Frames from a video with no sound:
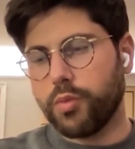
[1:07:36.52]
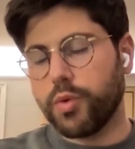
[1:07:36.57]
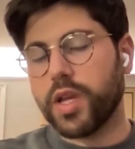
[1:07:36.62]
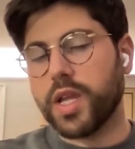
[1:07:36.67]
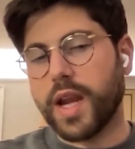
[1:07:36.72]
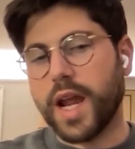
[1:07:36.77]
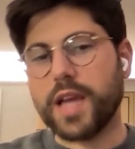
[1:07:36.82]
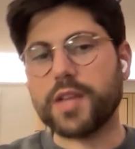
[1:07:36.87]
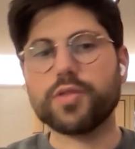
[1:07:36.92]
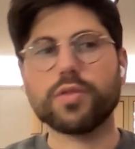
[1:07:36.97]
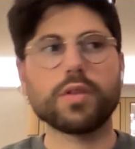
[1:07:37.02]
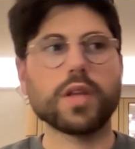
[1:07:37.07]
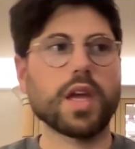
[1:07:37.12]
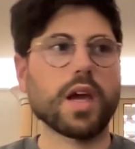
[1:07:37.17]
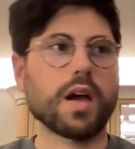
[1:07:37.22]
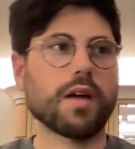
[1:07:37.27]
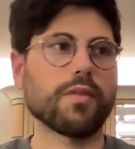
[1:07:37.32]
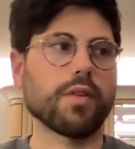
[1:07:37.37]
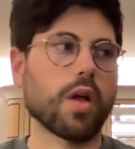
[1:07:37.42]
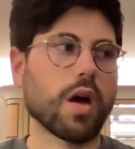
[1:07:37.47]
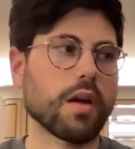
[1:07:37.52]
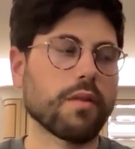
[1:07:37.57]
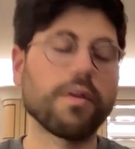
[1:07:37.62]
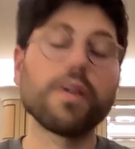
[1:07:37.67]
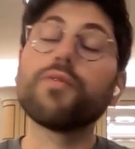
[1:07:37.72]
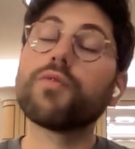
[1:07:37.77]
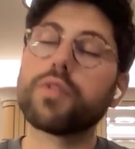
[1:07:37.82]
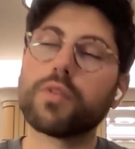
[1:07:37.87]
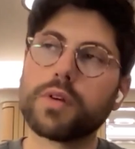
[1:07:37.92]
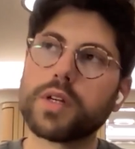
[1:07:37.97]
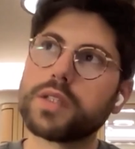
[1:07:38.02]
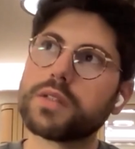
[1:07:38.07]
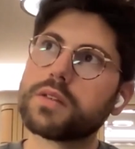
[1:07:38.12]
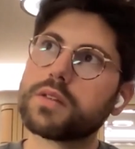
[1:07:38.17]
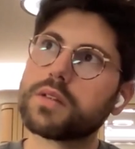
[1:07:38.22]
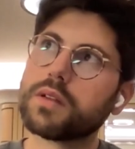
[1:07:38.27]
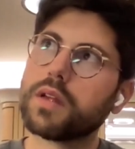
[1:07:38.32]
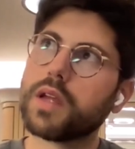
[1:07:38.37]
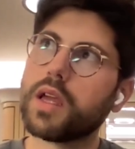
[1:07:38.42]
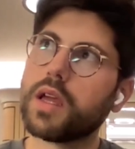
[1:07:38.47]
we can actually have a lot of
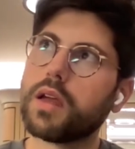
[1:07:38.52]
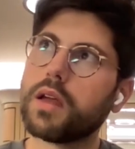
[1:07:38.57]
influence